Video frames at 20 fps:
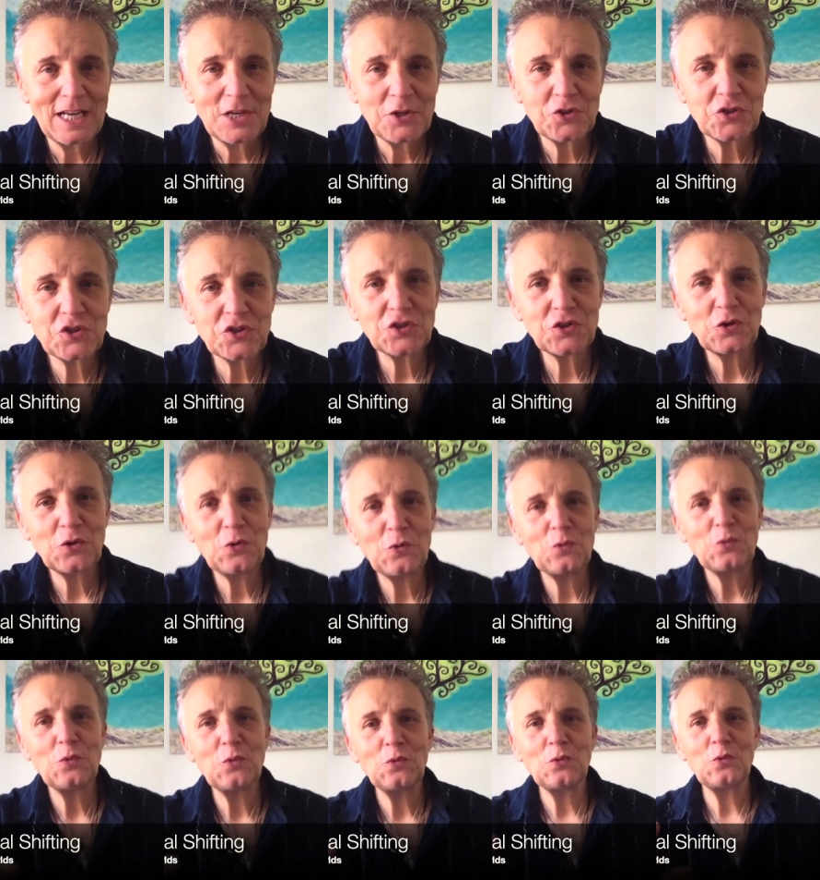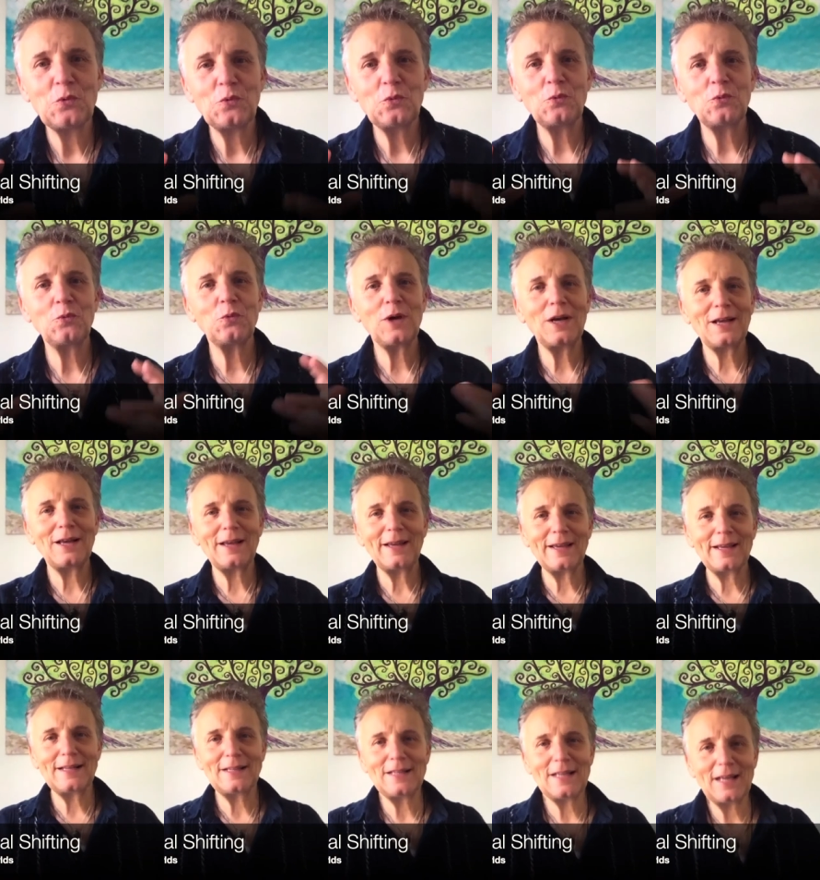So
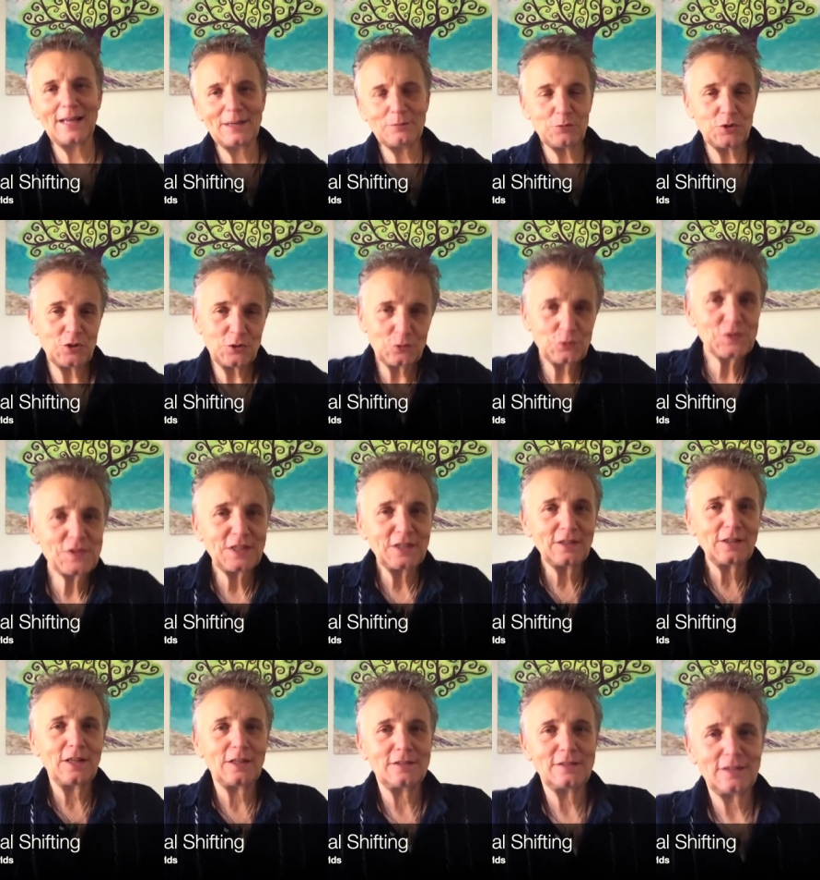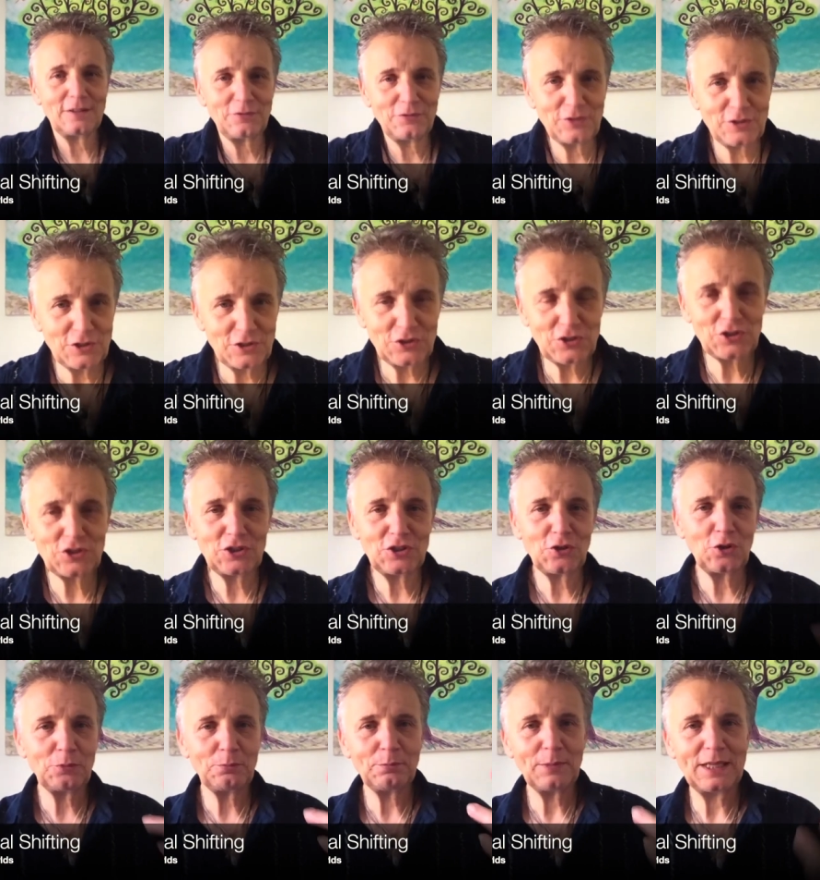while I'm using that definition
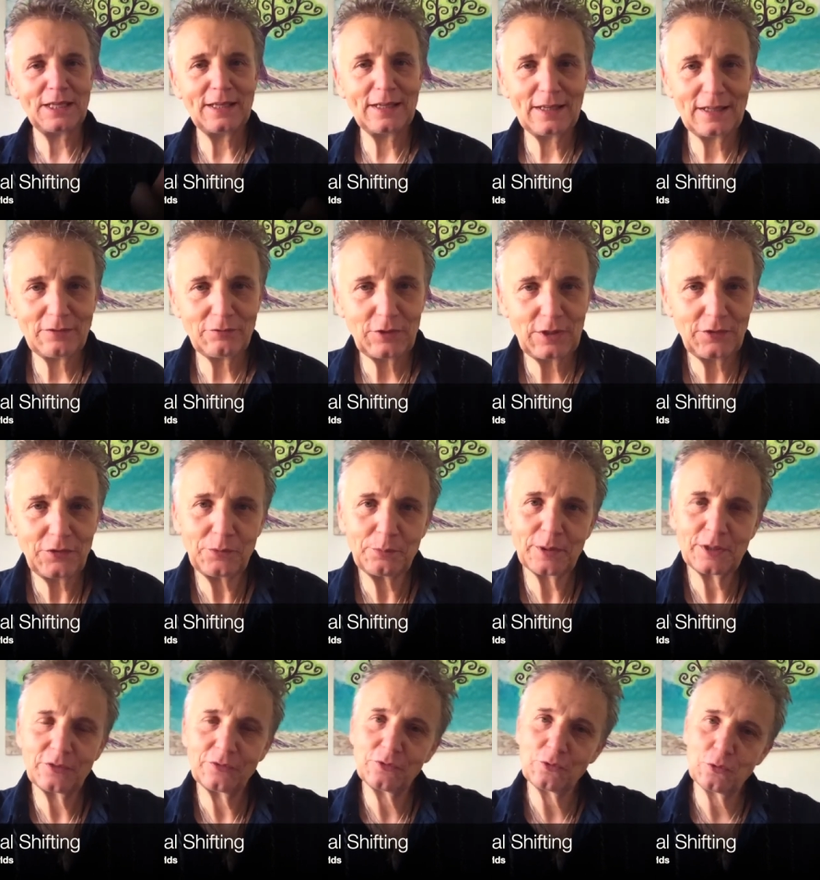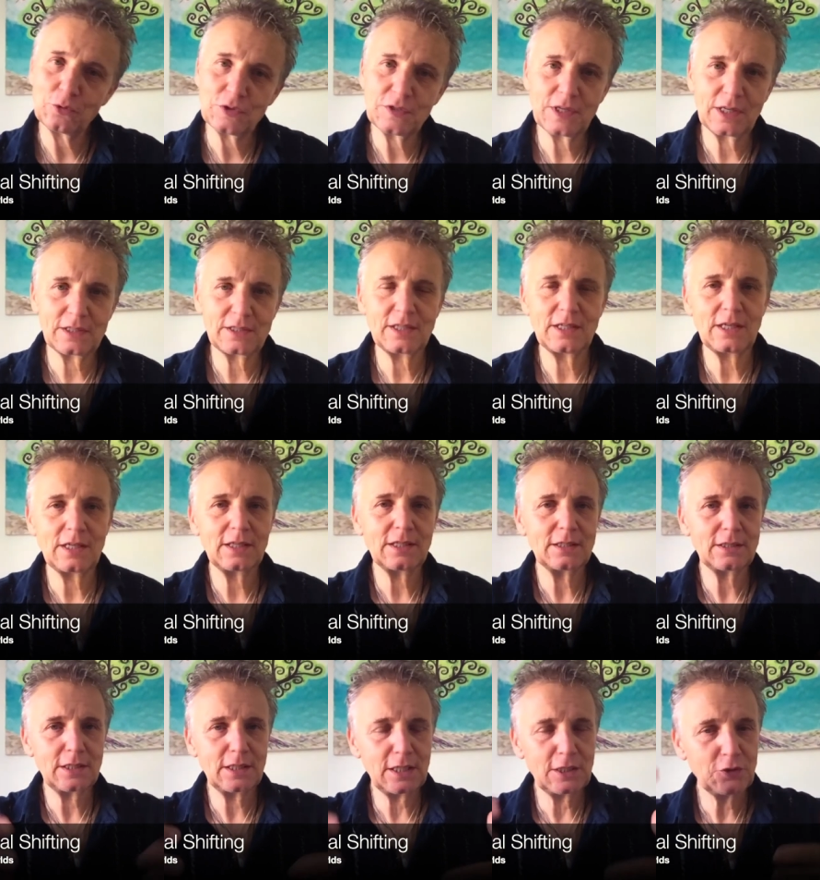on many levels, but of course I take
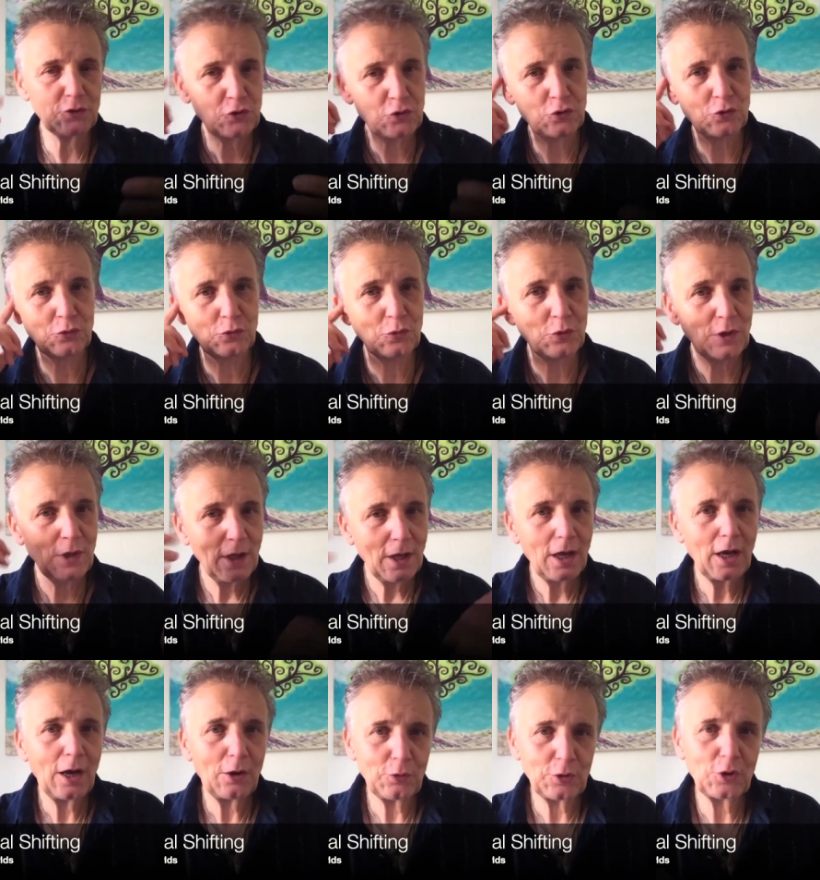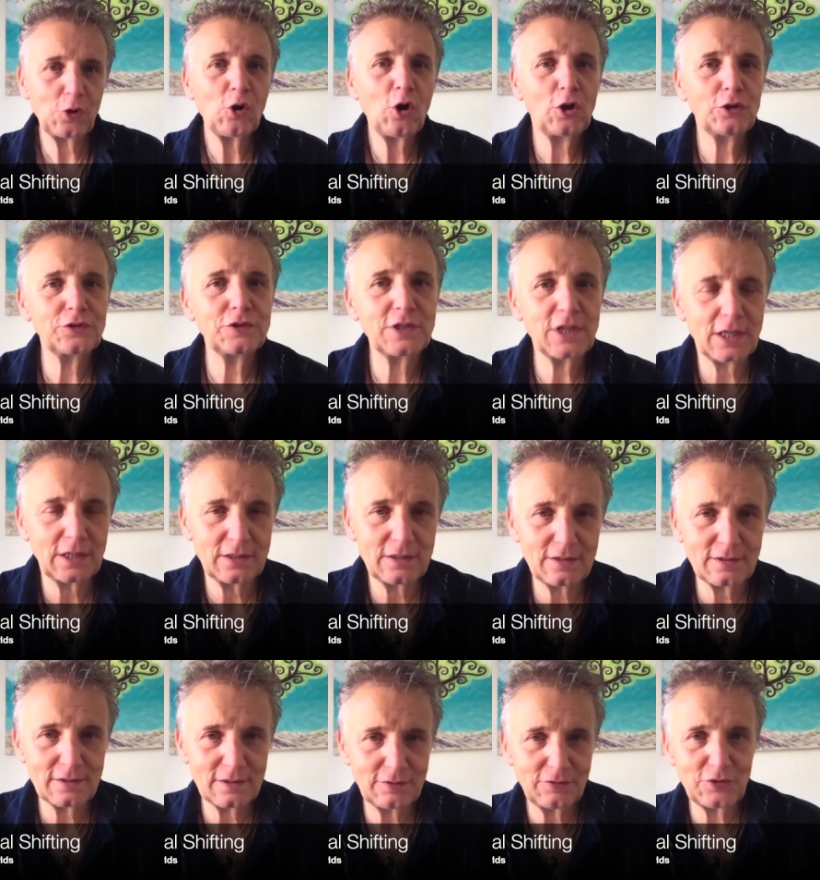it into our
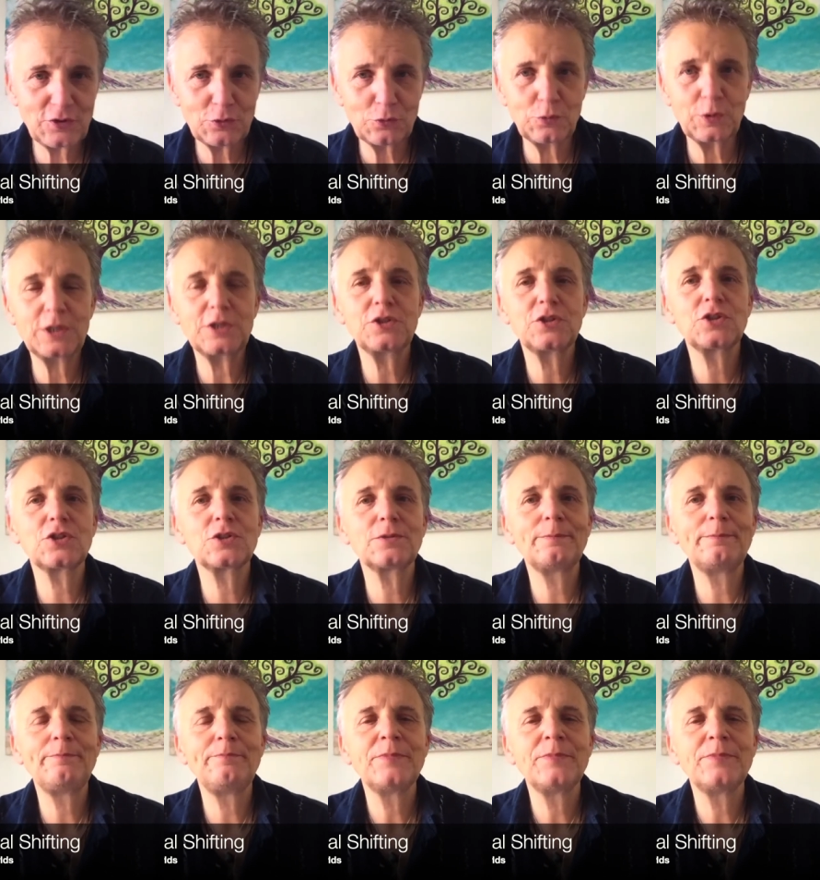context if you wish.